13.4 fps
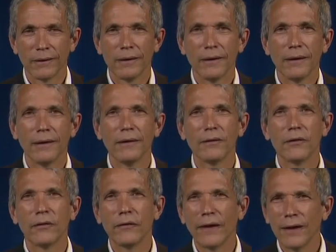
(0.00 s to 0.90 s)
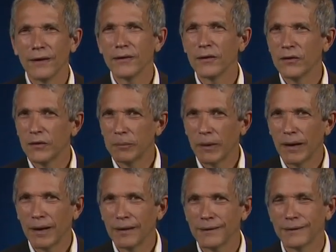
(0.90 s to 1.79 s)
is to fail to
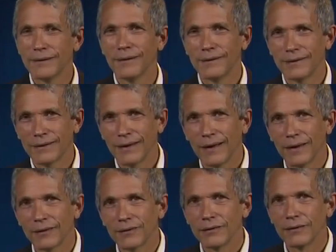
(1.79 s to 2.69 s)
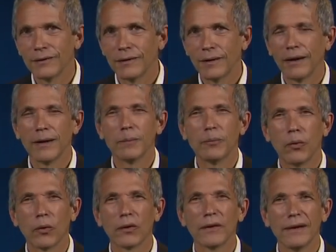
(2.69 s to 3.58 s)
spot and discuss an
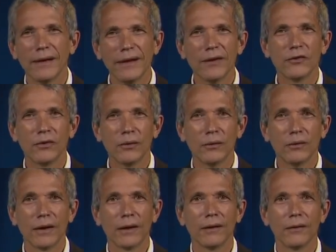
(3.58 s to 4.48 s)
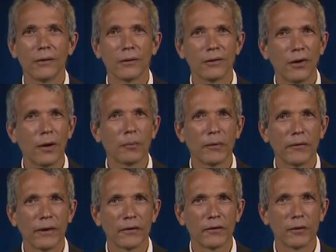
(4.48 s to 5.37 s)
important issue that your law
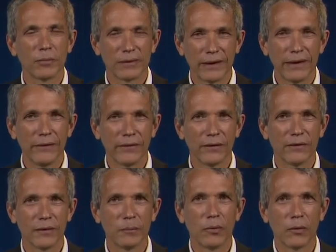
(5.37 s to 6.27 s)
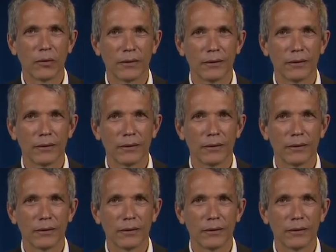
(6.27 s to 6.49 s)
professor believes is important.